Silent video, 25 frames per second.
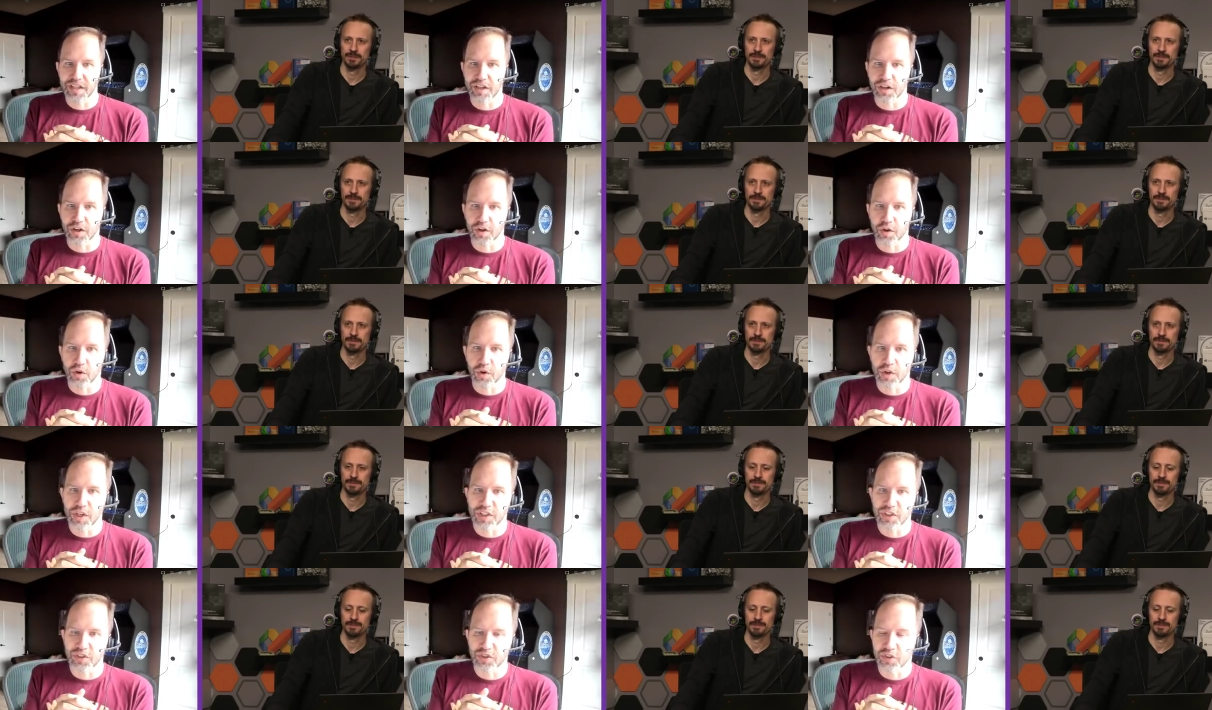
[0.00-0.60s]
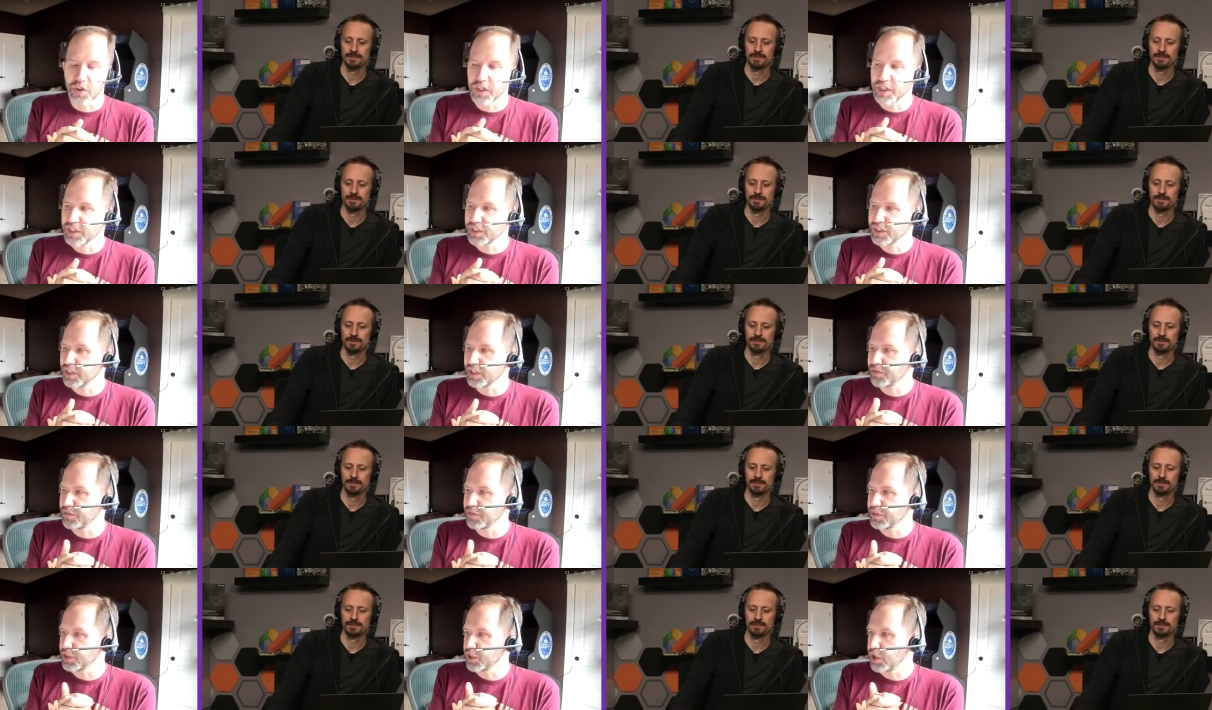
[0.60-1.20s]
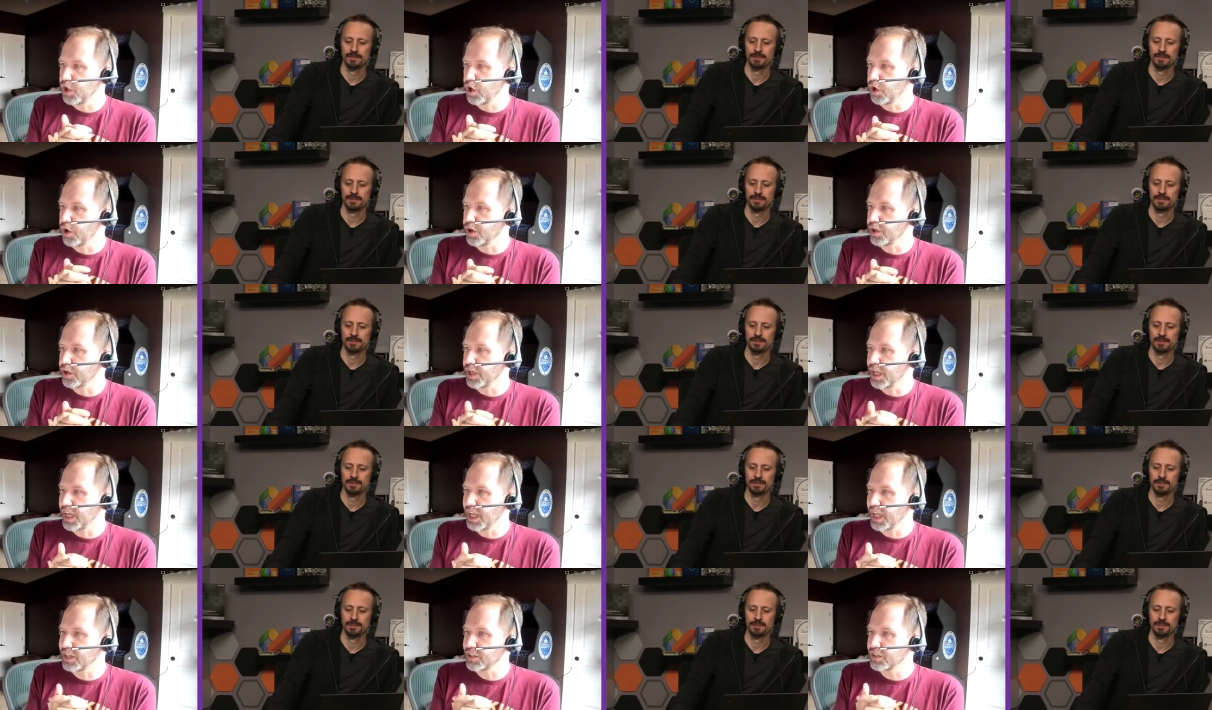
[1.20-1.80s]
Speaker 1: you know, installing stuff is
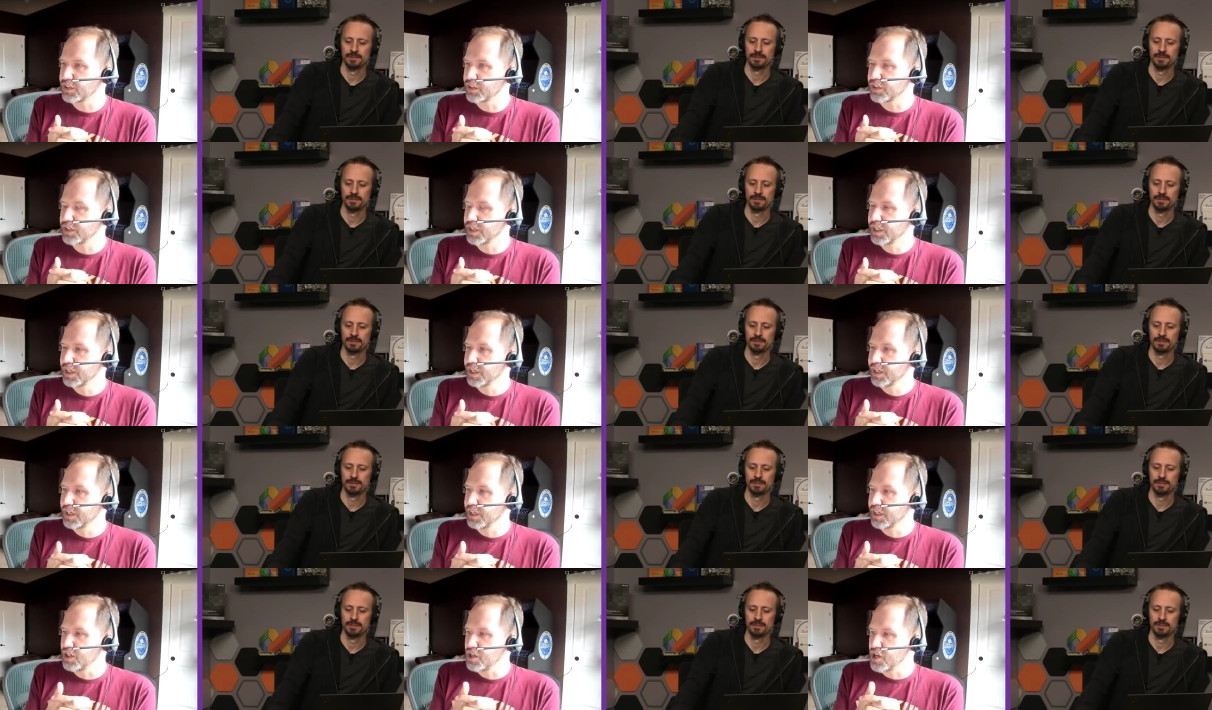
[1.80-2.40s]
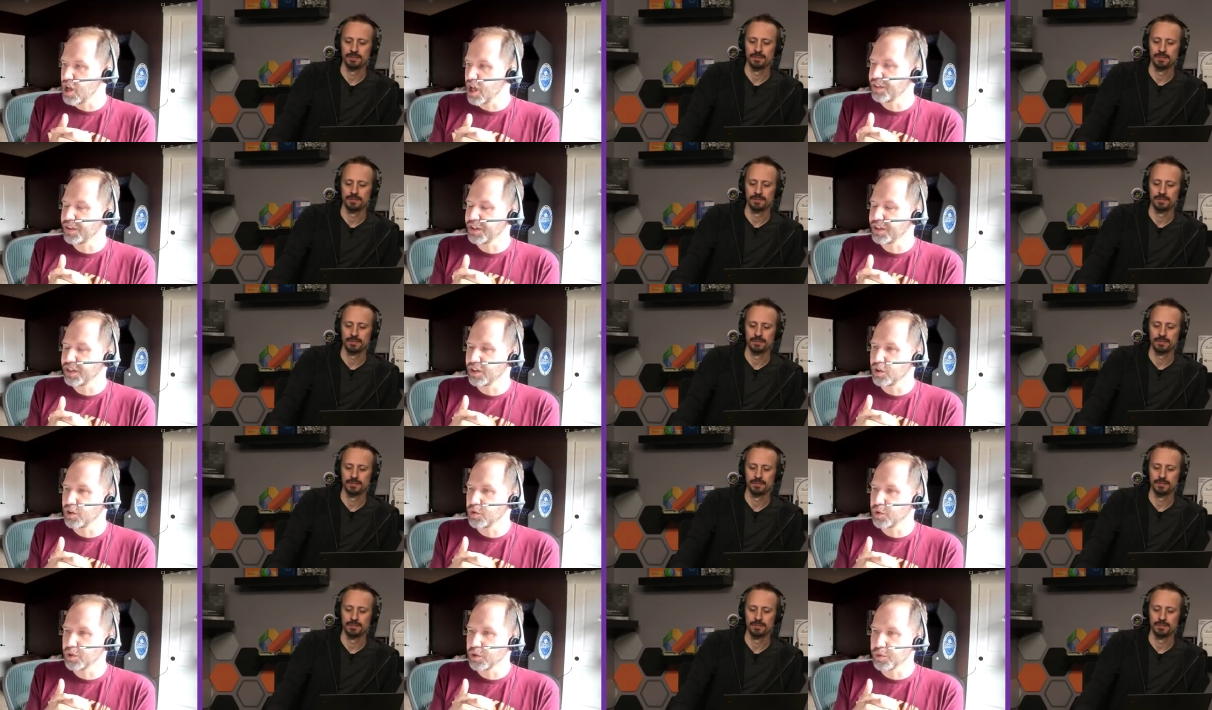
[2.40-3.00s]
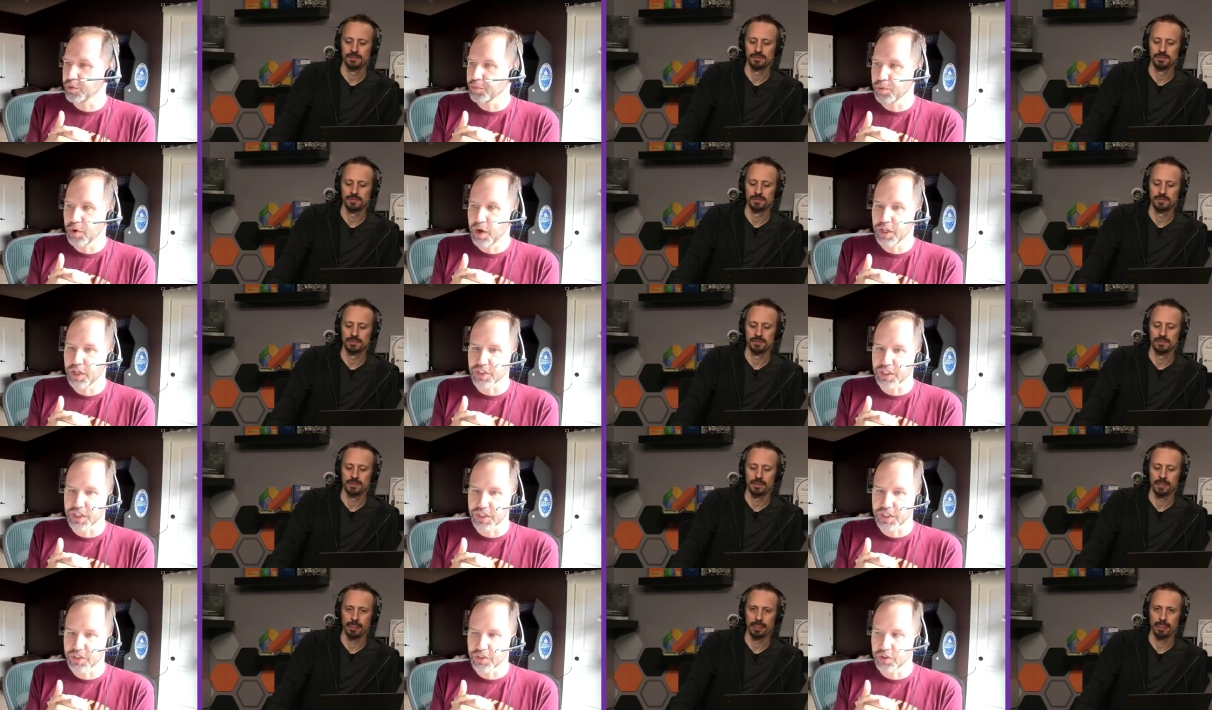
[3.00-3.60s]
hard and has nothing to do with your
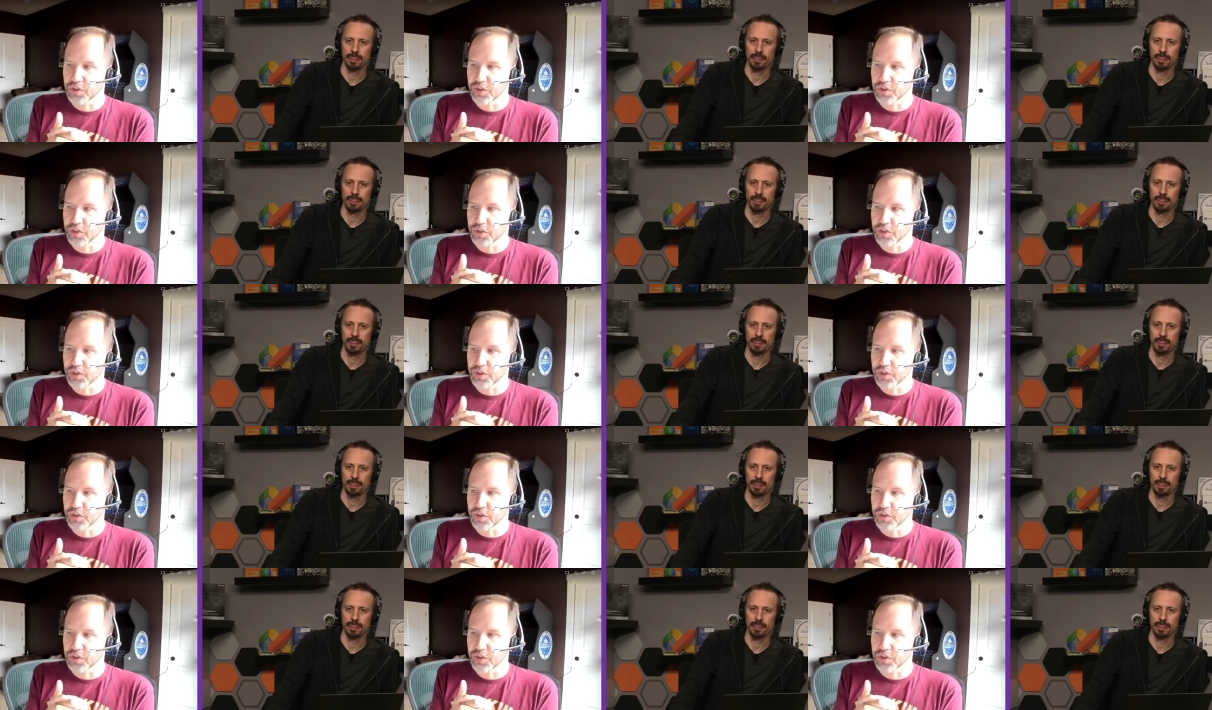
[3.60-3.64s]
project.